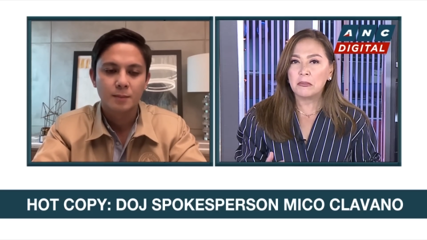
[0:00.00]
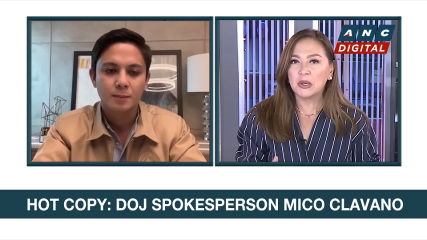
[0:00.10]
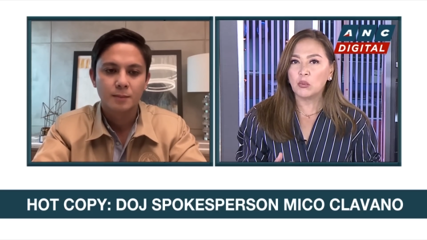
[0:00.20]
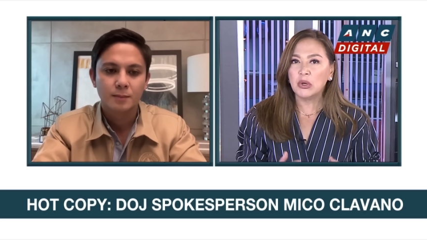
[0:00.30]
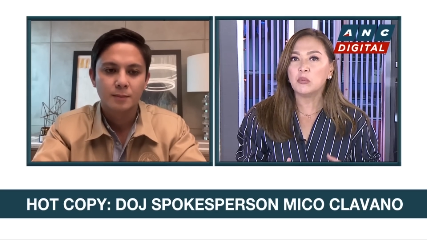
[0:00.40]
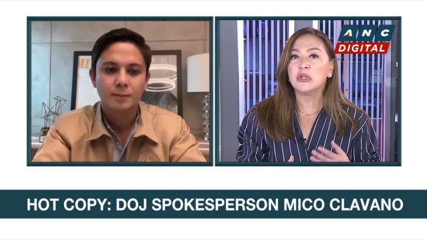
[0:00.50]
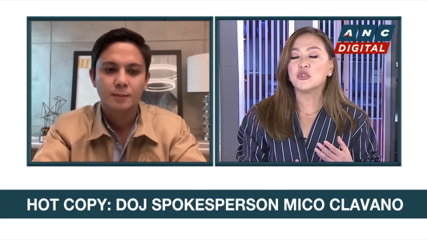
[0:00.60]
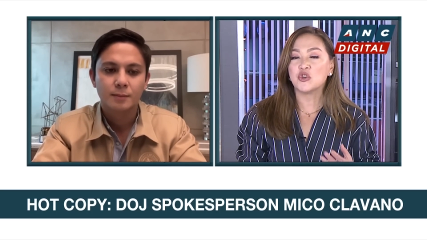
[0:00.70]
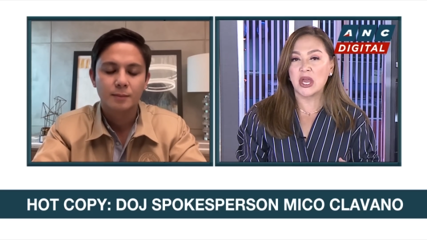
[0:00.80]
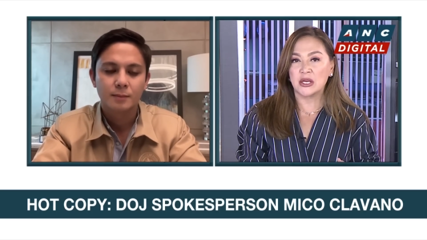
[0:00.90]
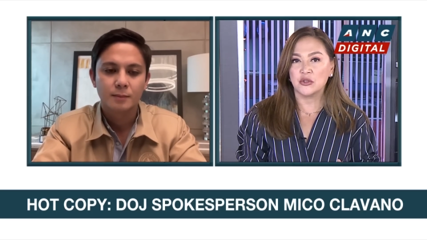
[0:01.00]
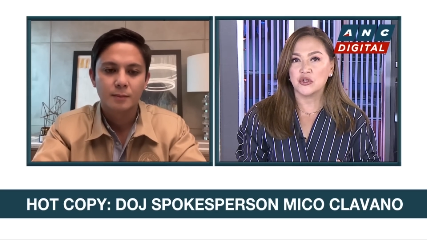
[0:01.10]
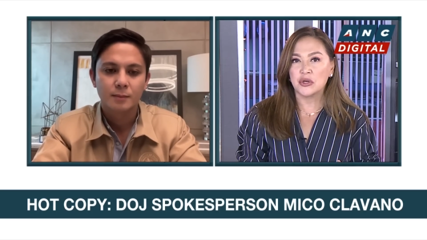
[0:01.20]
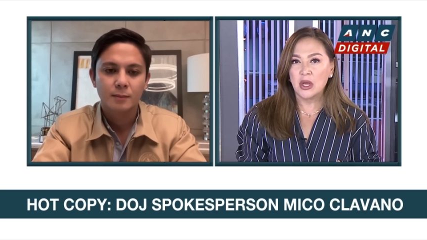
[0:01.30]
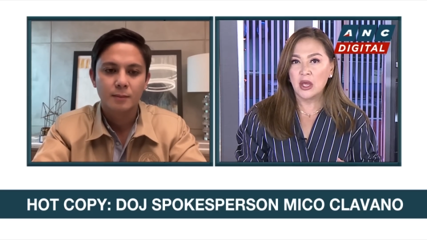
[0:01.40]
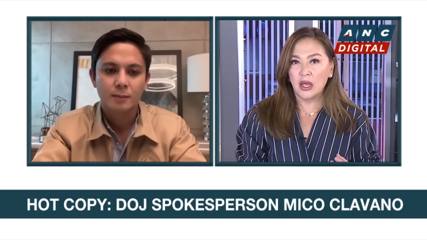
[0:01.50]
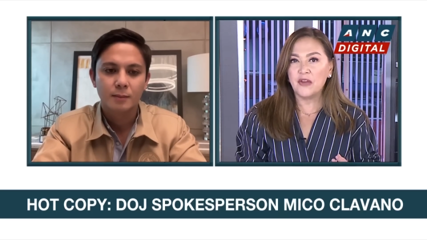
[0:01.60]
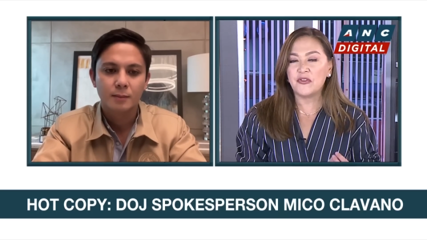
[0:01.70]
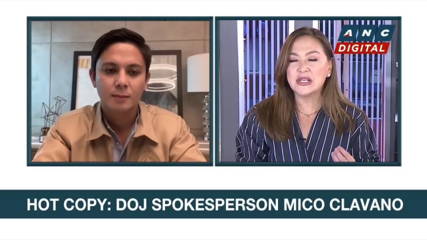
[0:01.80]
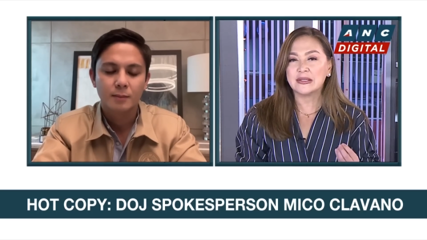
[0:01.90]
Speaker 1: But what will change
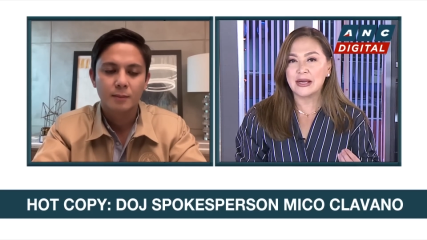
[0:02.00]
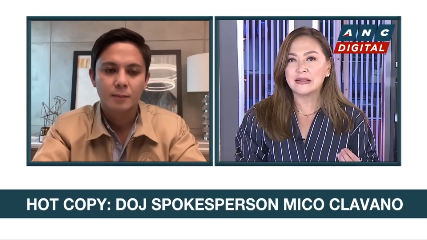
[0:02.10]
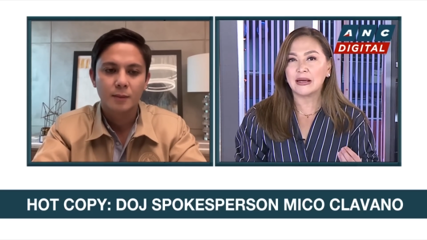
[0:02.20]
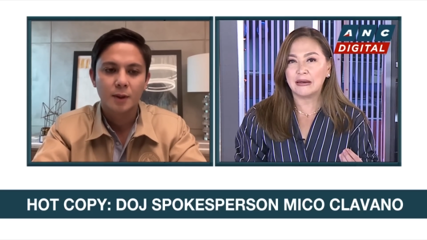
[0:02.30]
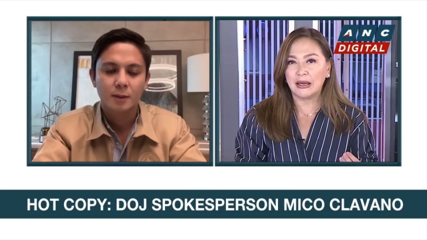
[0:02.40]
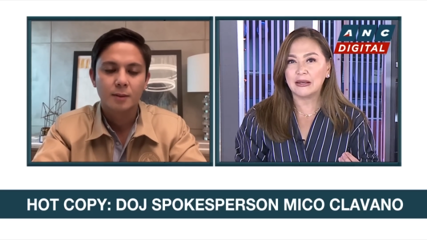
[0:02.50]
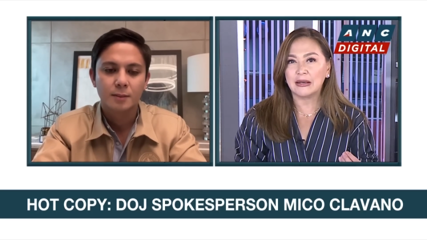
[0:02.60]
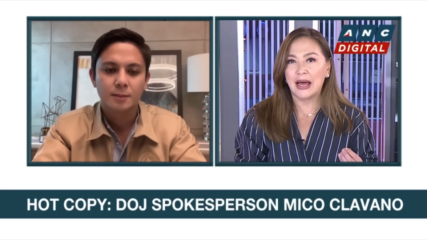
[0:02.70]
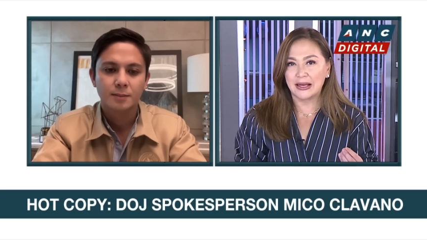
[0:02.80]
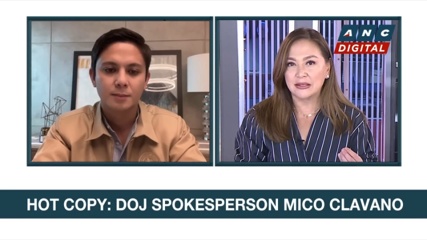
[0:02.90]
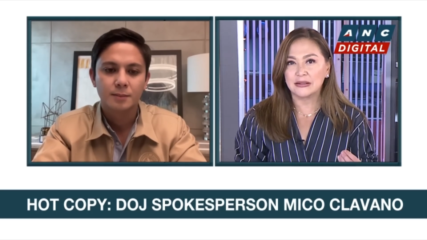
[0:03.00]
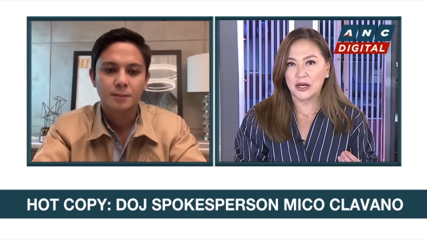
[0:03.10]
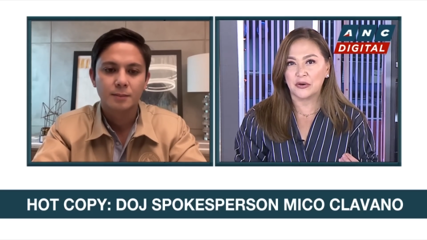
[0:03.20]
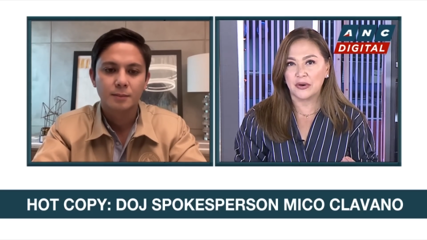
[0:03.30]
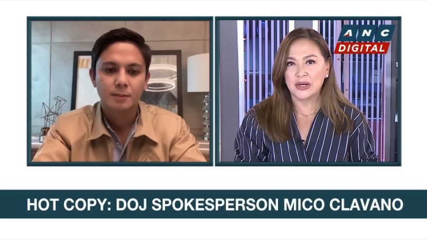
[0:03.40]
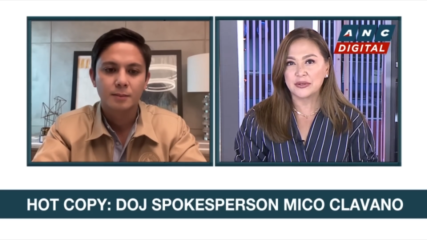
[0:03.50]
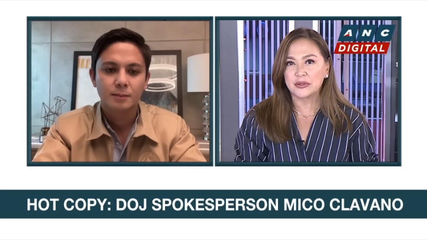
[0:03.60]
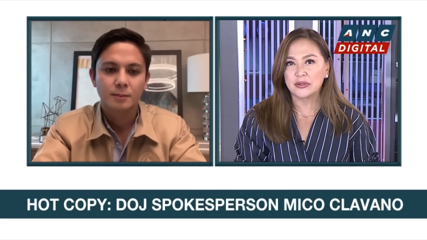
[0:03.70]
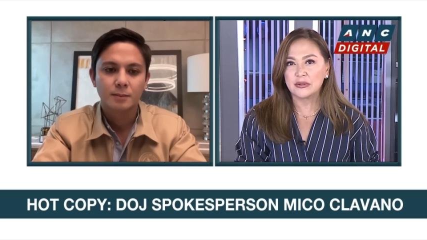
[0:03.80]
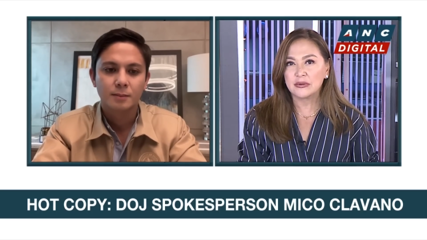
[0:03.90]
if he's designated as a terrorist?